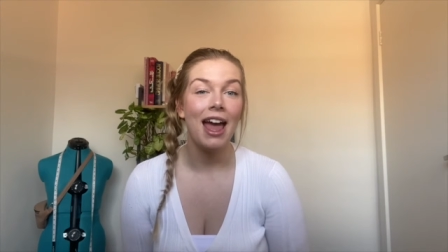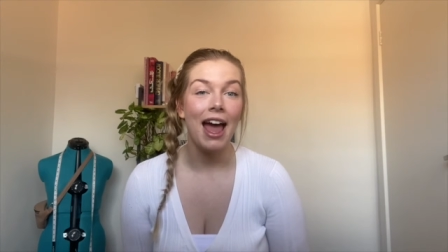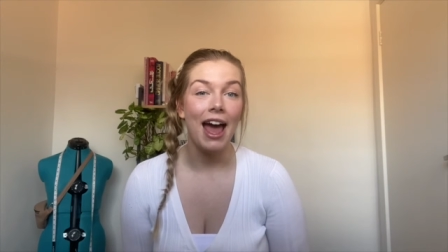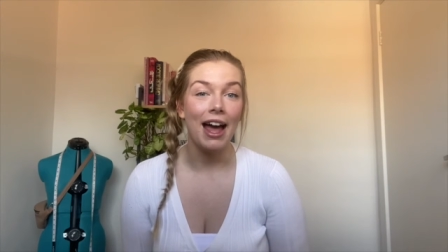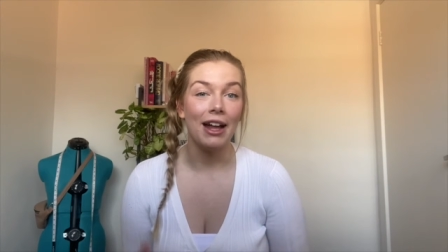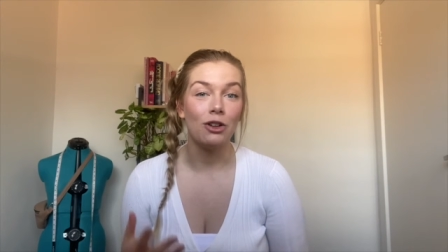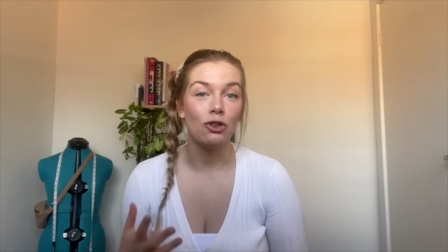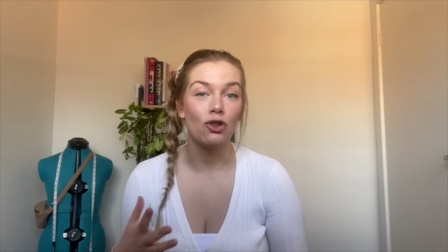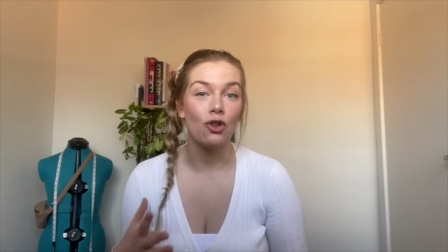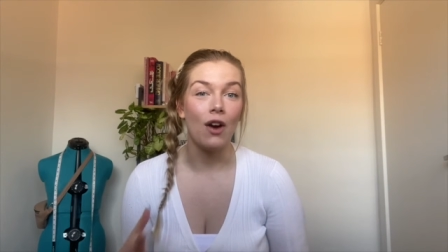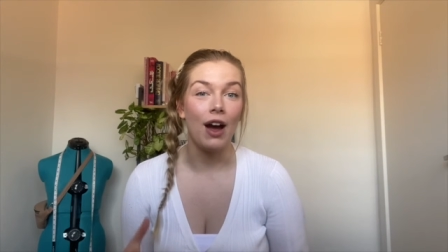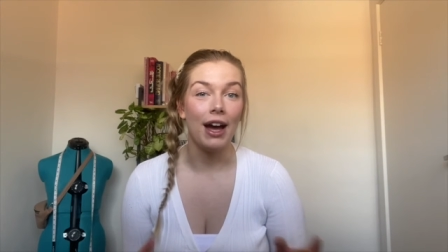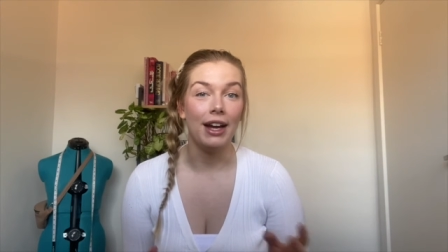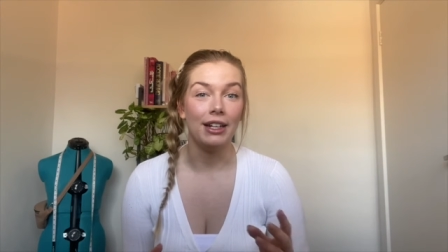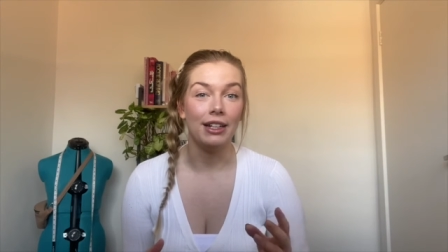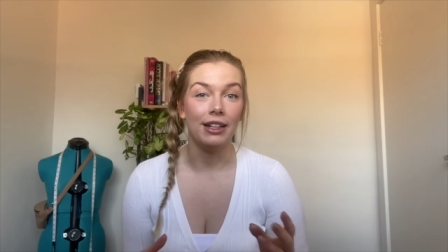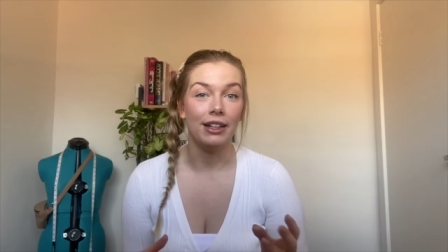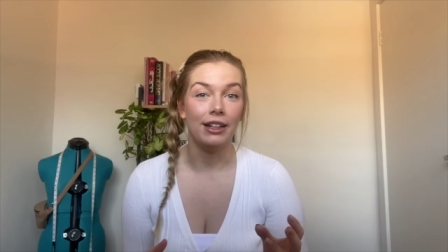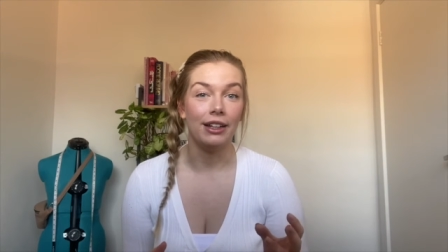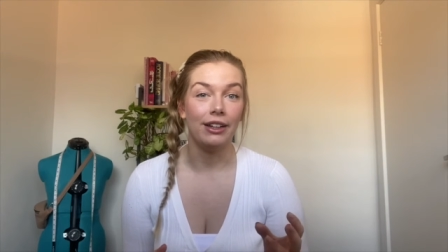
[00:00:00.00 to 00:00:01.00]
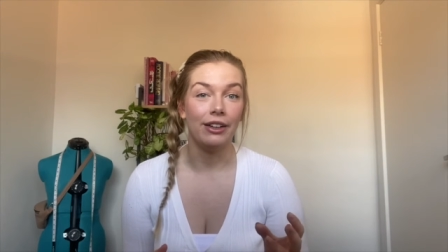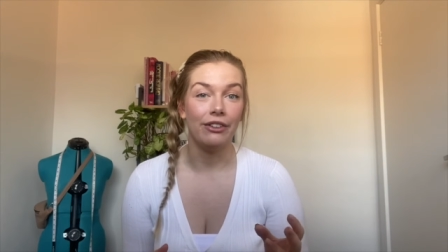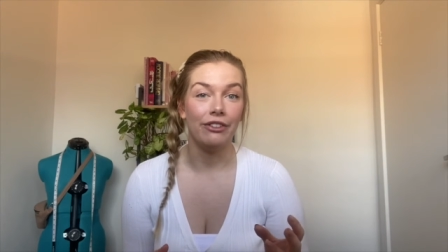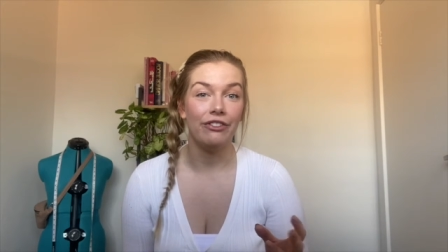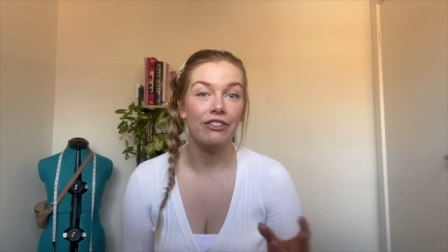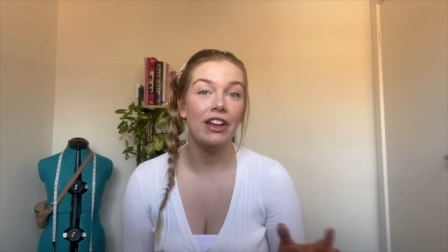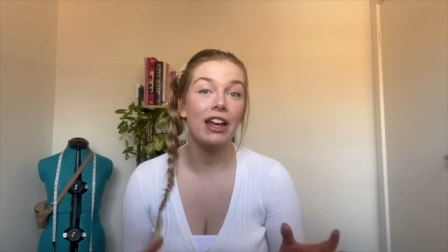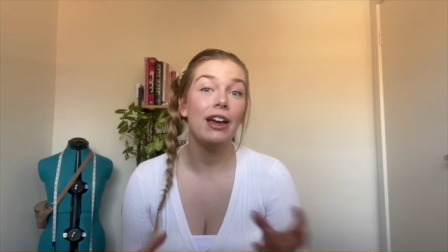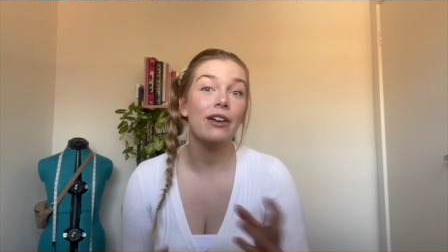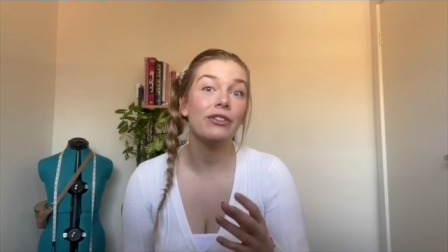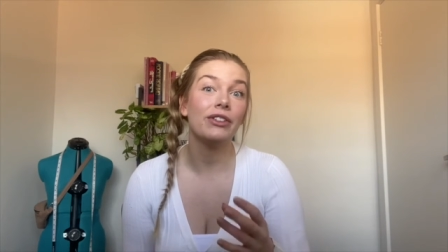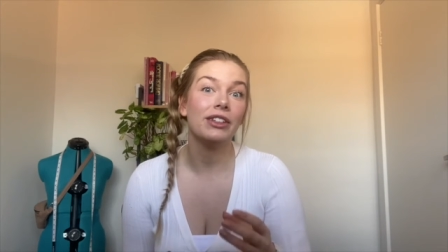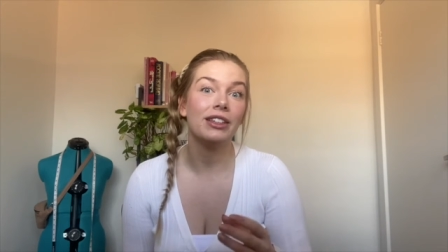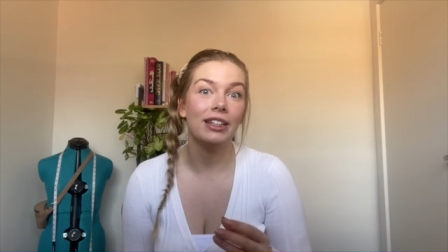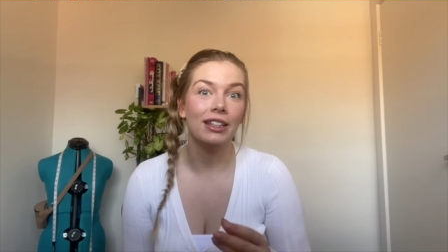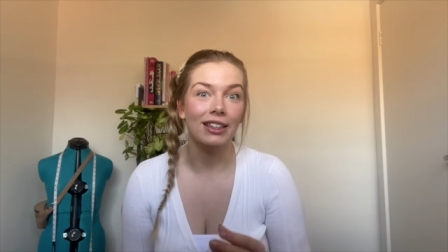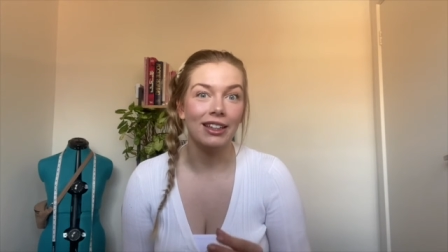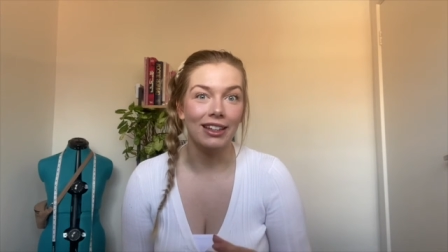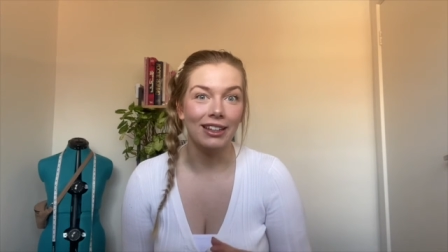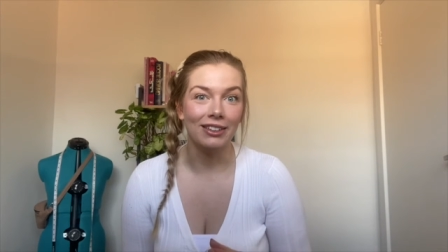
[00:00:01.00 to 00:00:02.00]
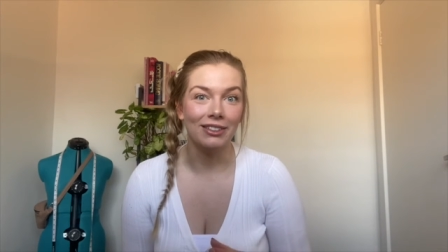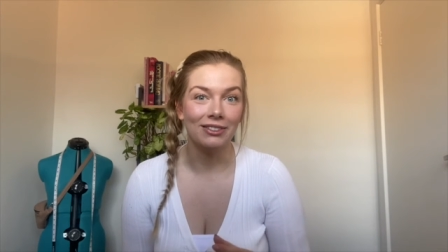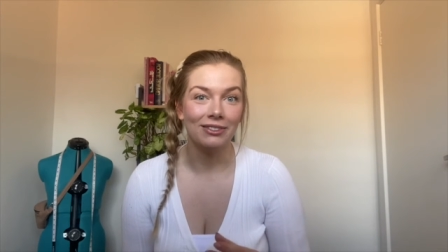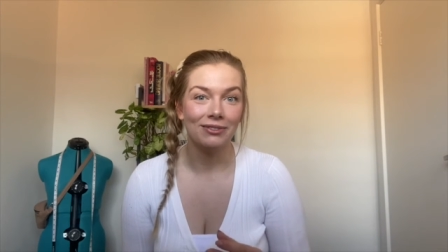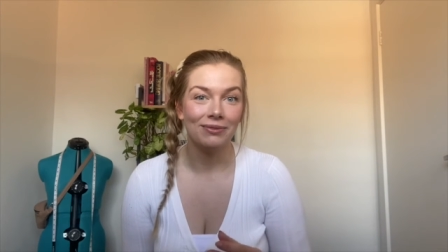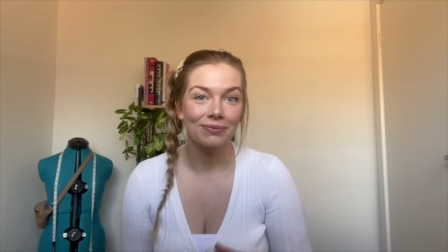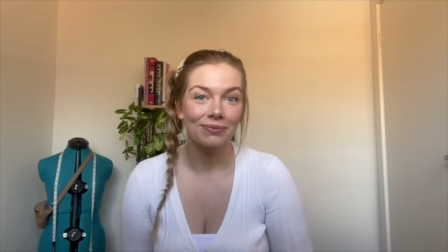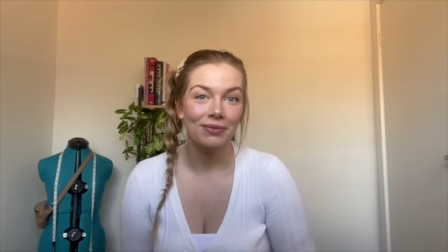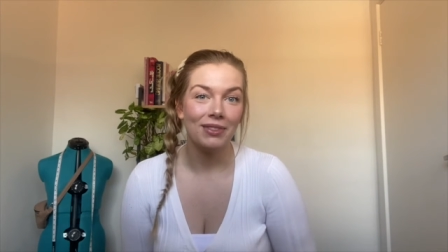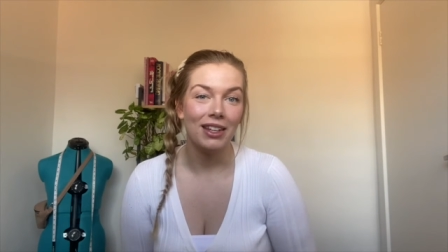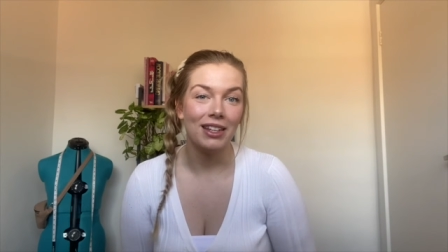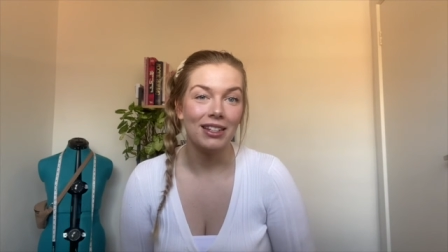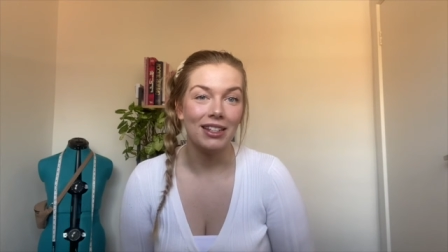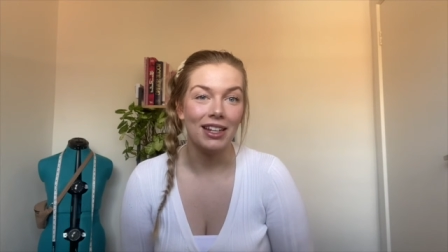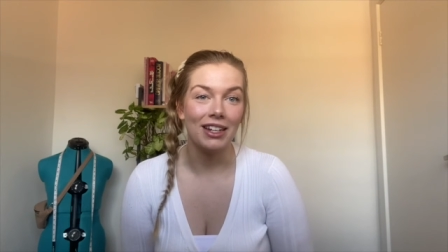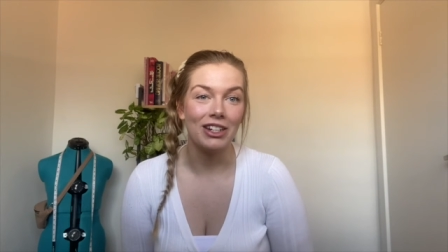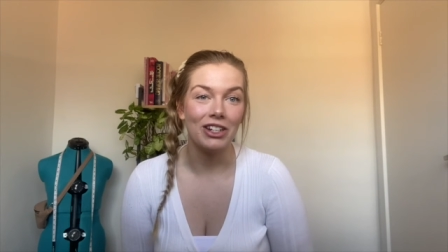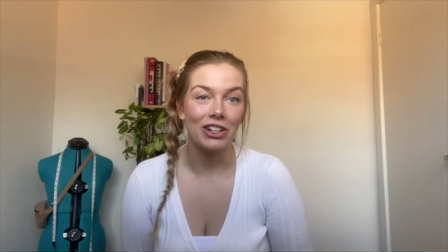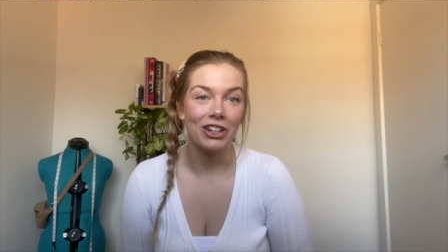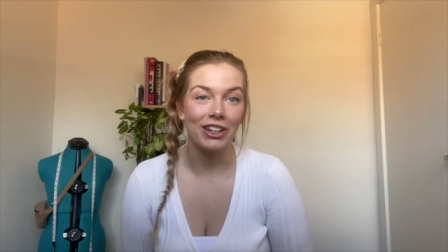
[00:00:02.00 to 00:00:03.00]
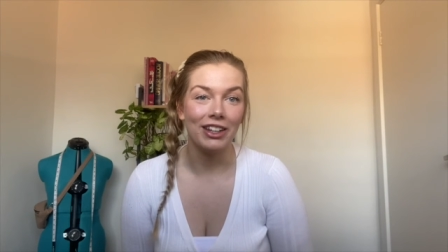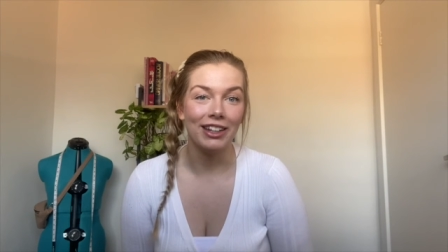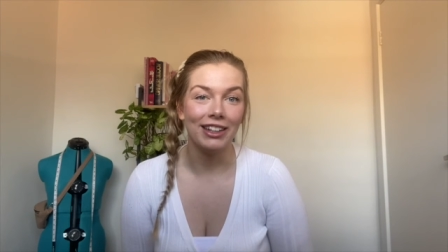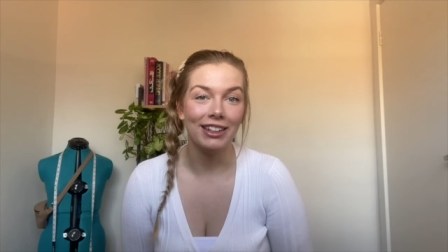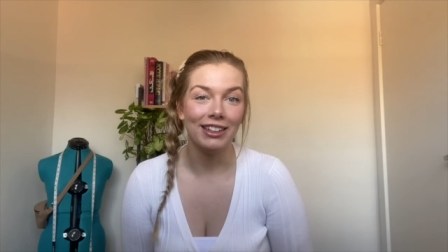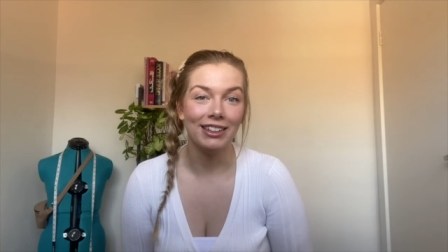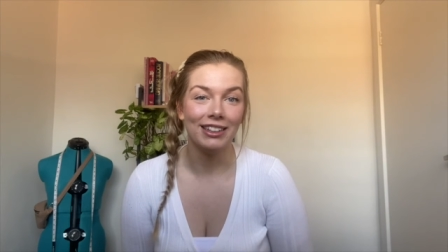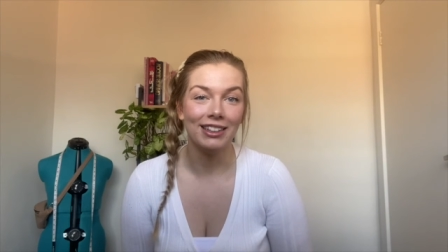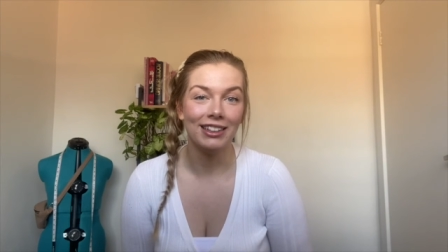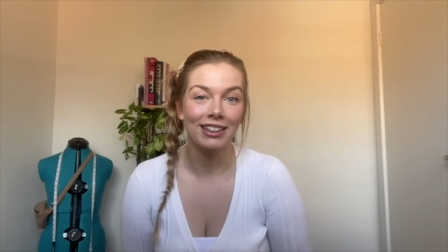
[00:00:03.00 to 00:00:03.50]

and trying to fit everything in, essentially.